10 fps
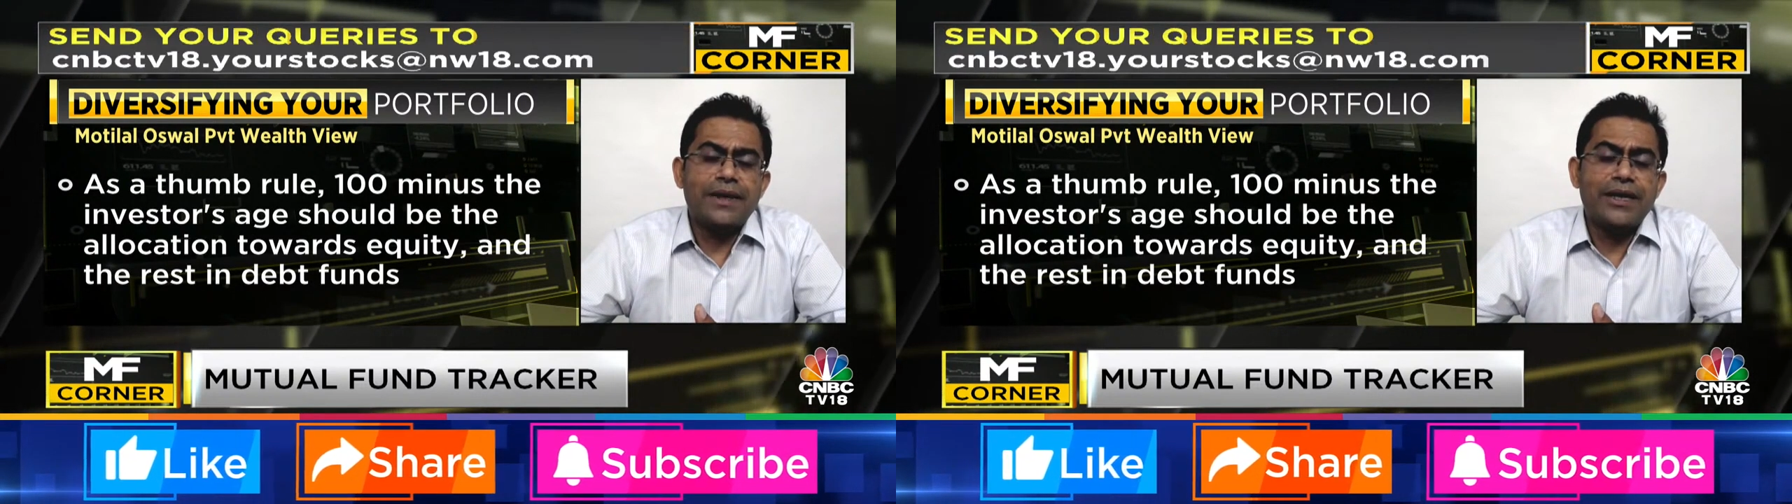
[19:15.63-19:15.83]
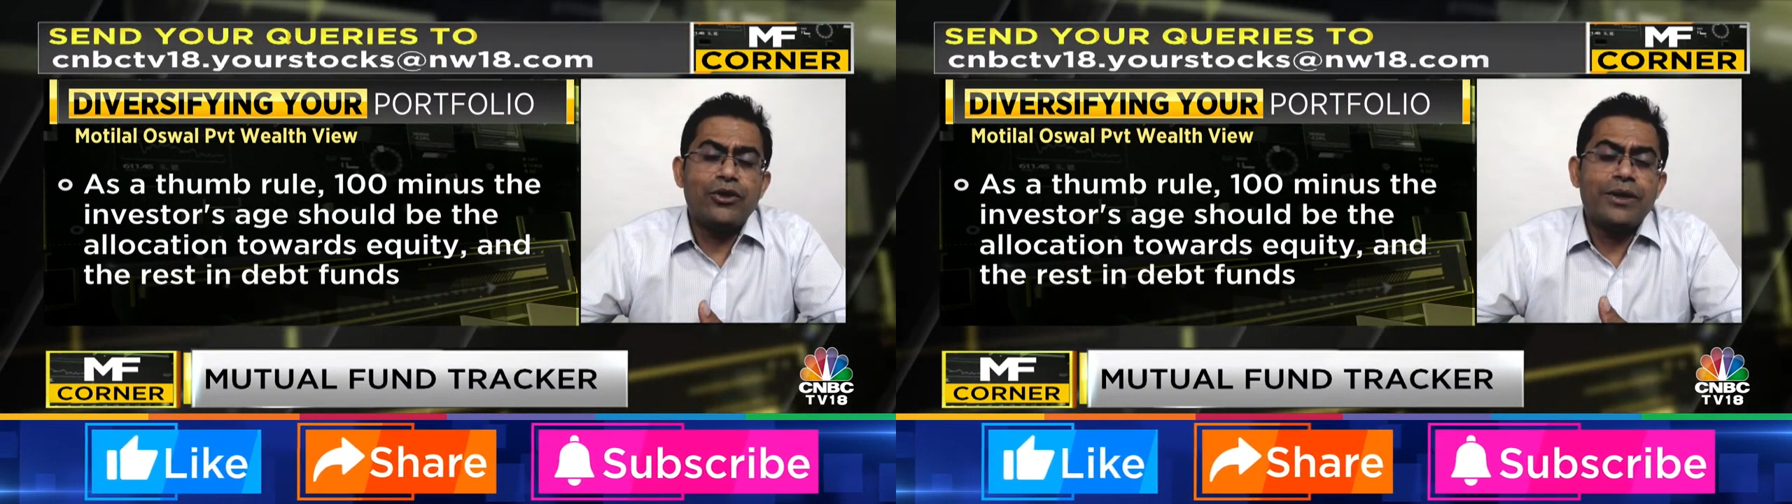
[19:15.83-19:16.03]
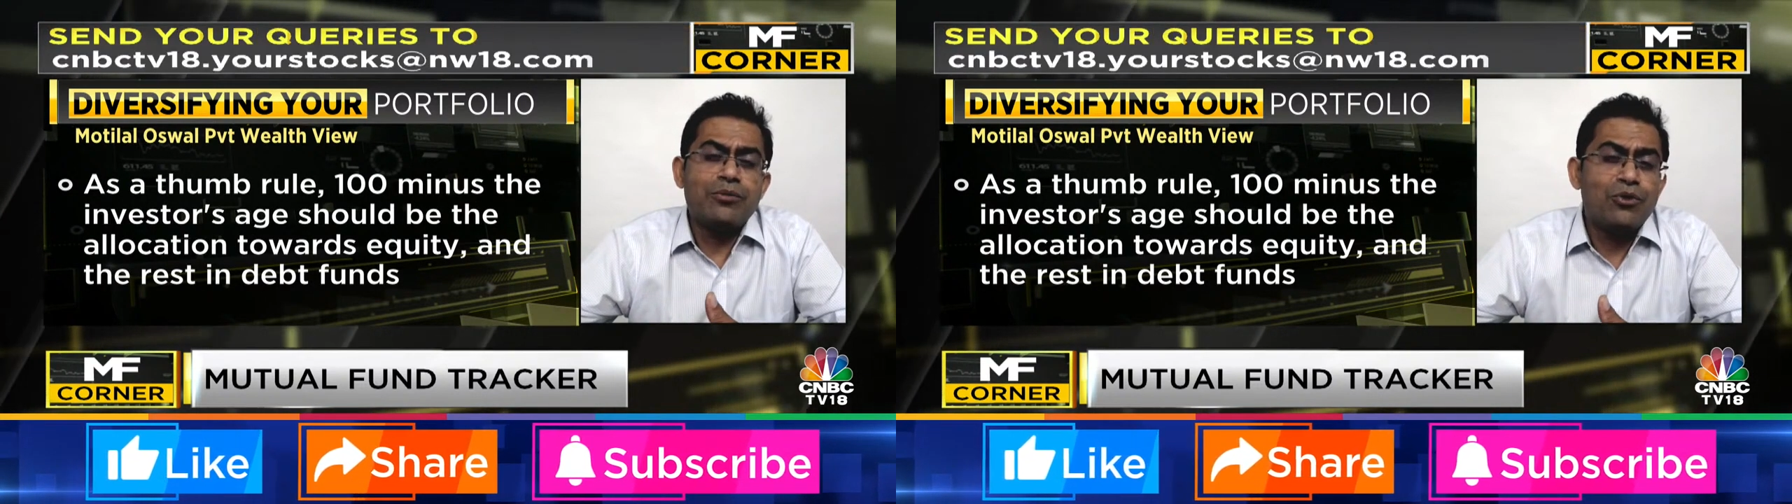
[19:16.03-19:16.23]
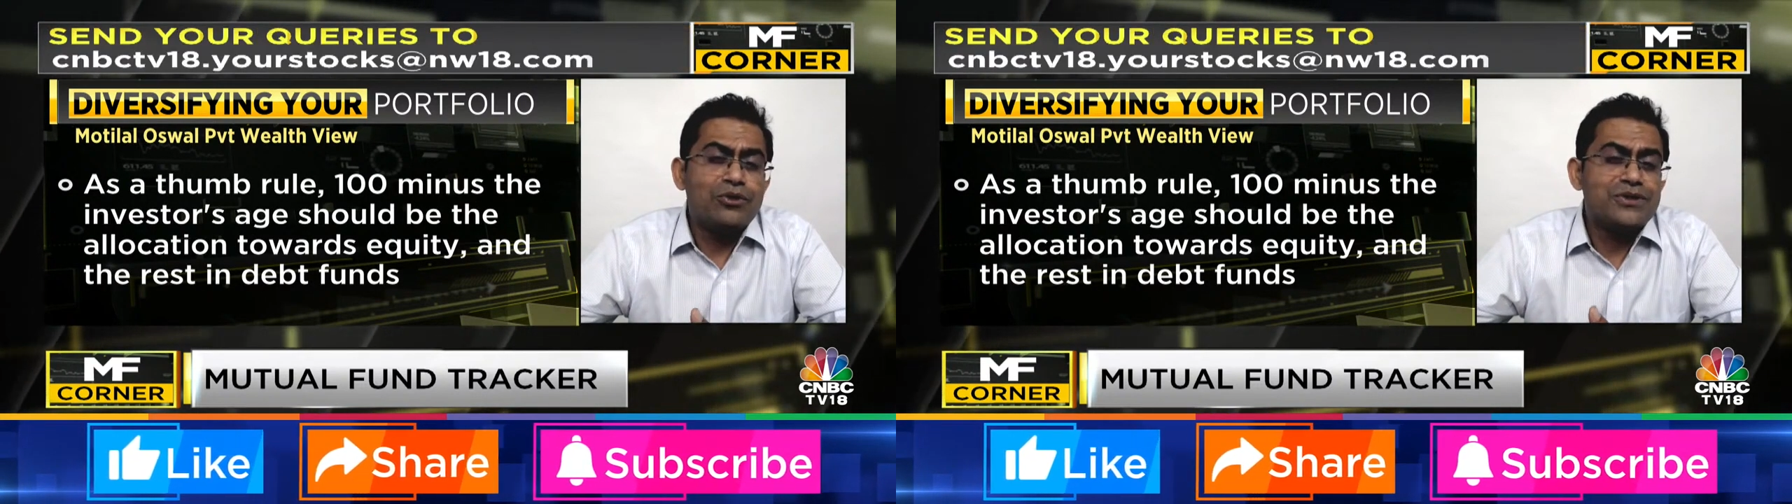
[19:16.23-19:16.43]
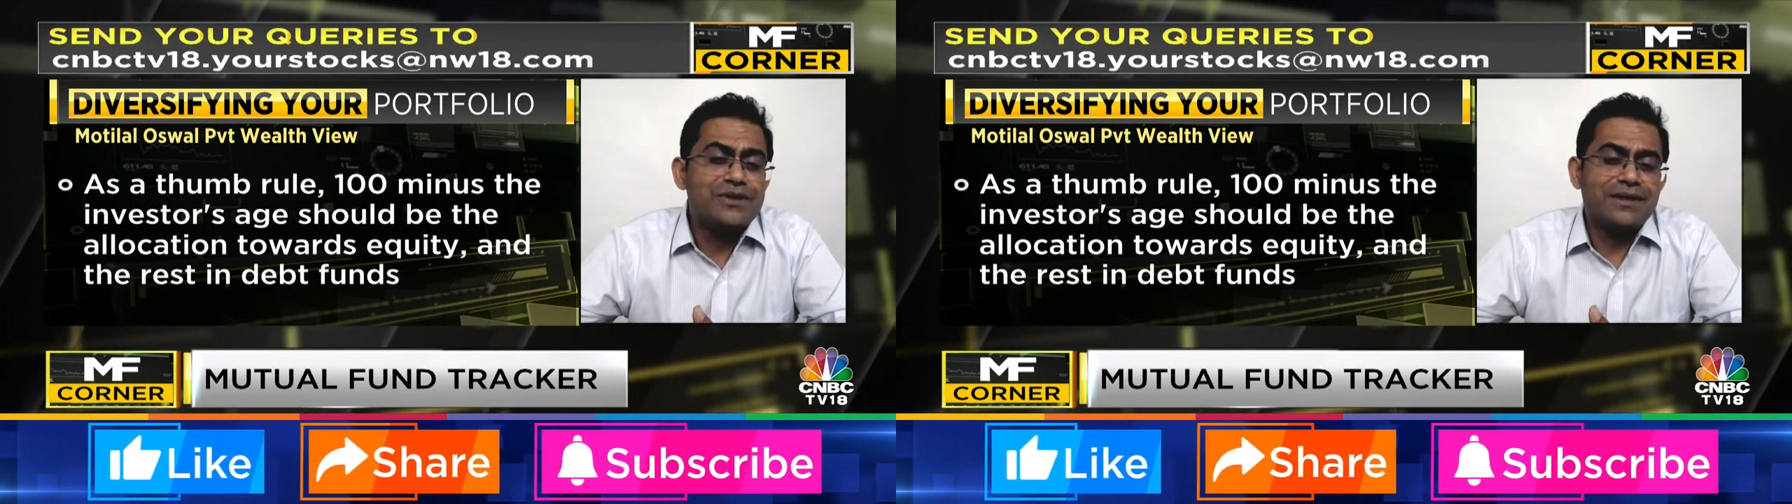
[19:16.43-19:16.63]
in
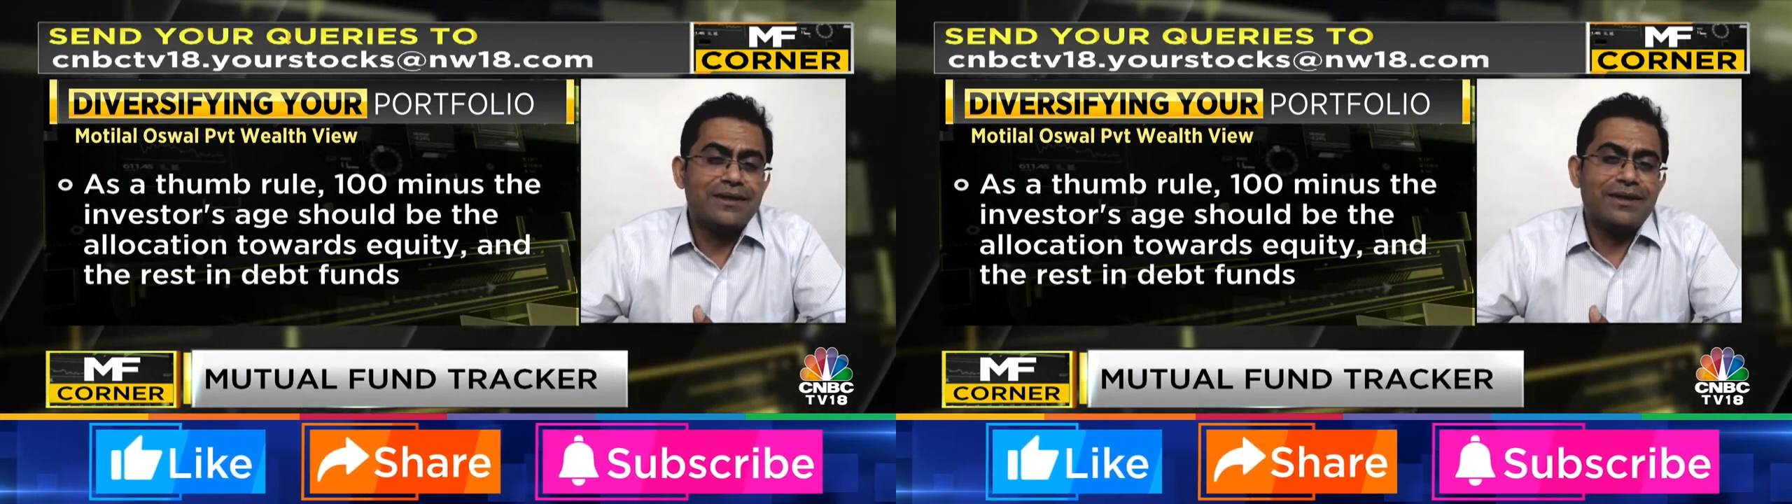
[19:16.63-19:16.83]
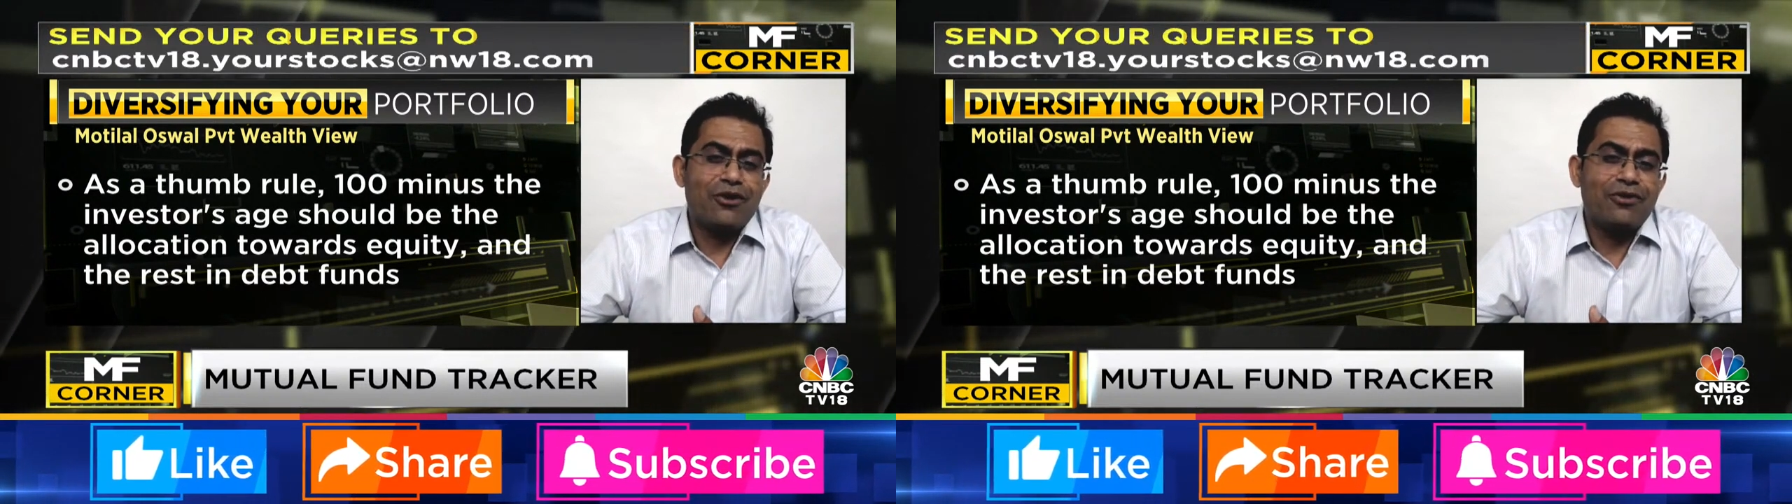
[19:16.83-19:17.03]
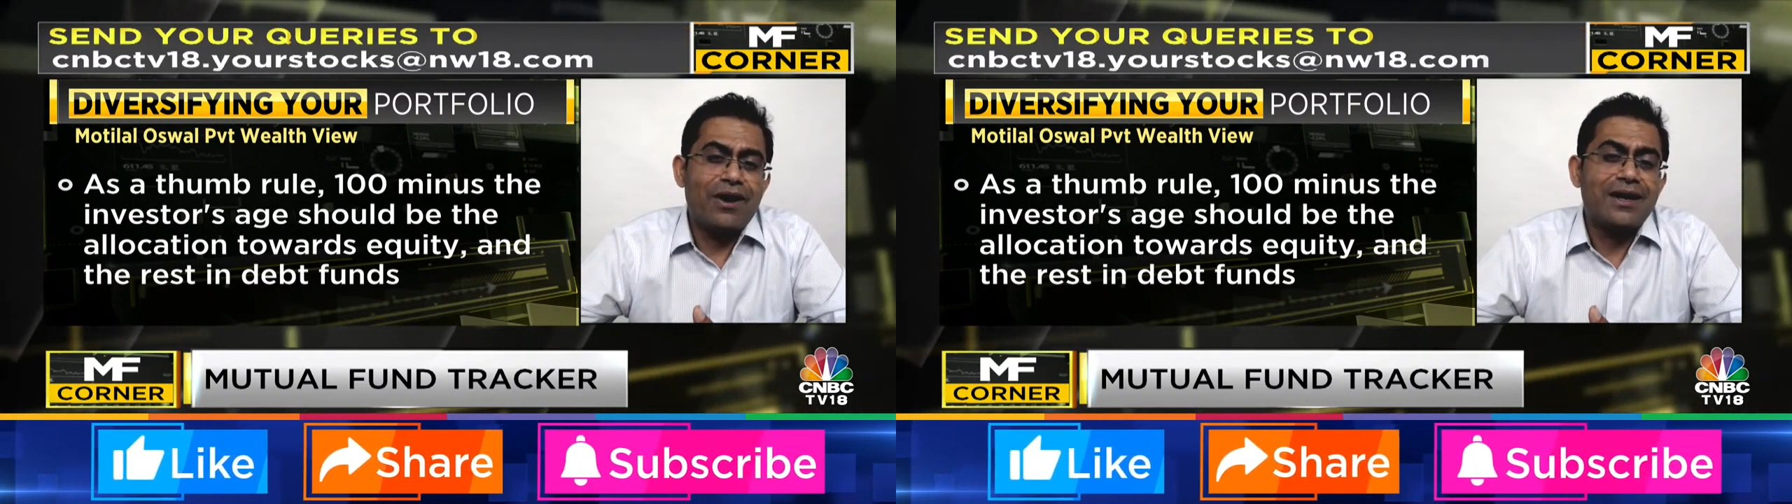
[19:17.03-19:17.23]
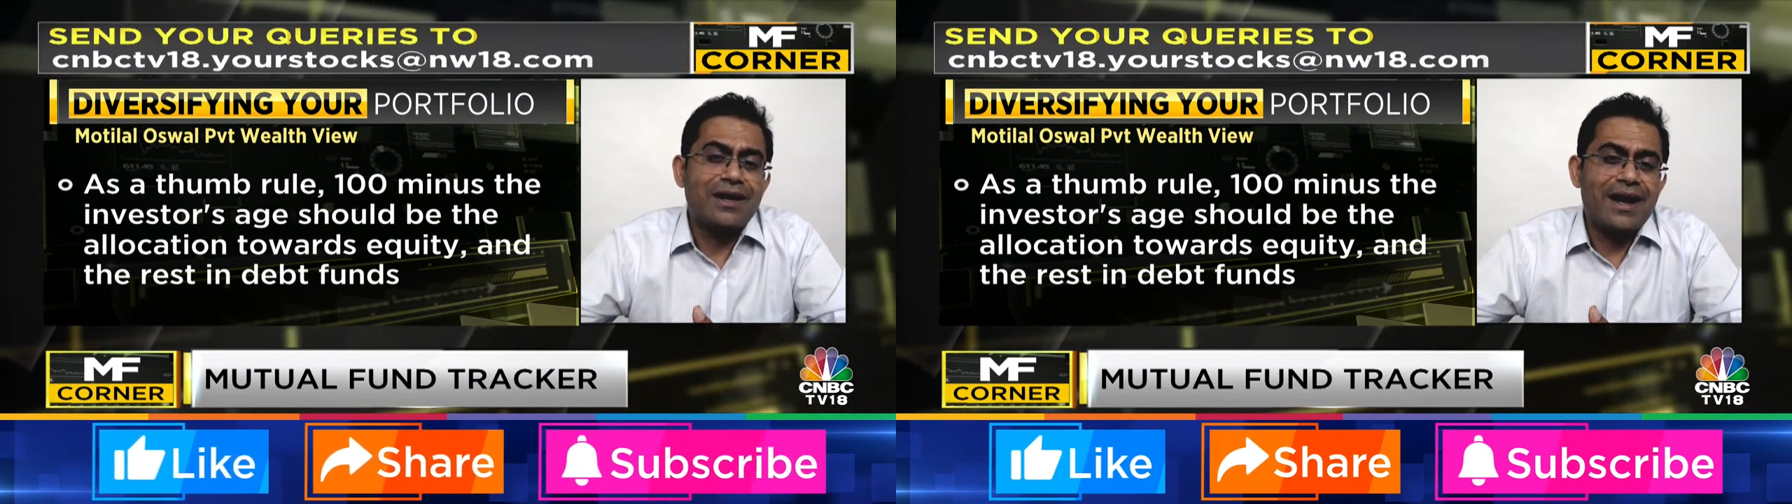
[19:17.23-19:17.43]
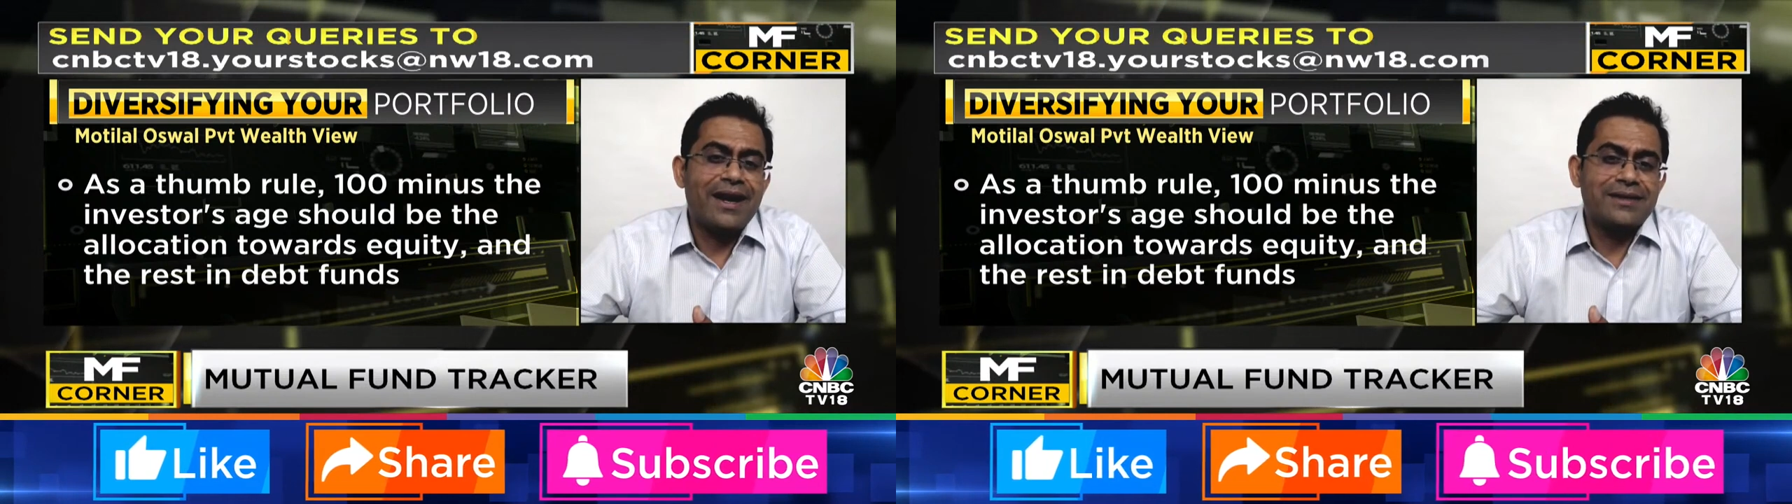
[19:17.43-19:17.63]
most of our
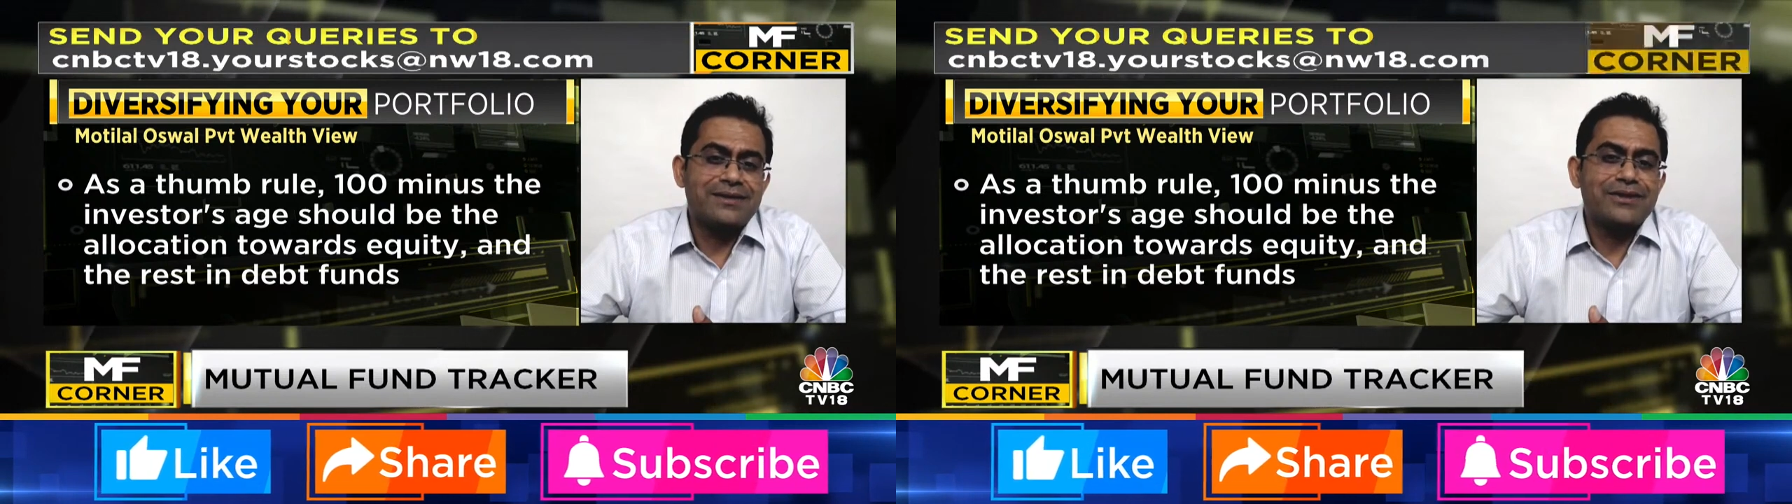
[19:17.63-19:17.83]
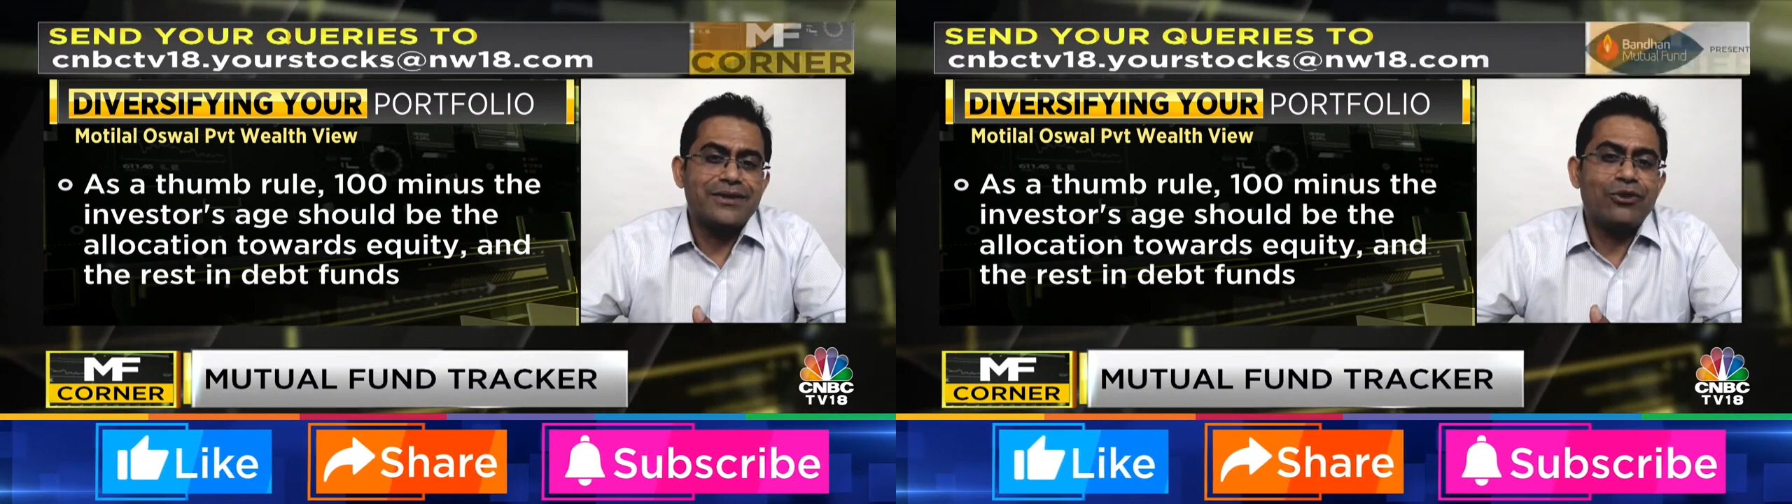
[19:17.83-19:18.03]
clients,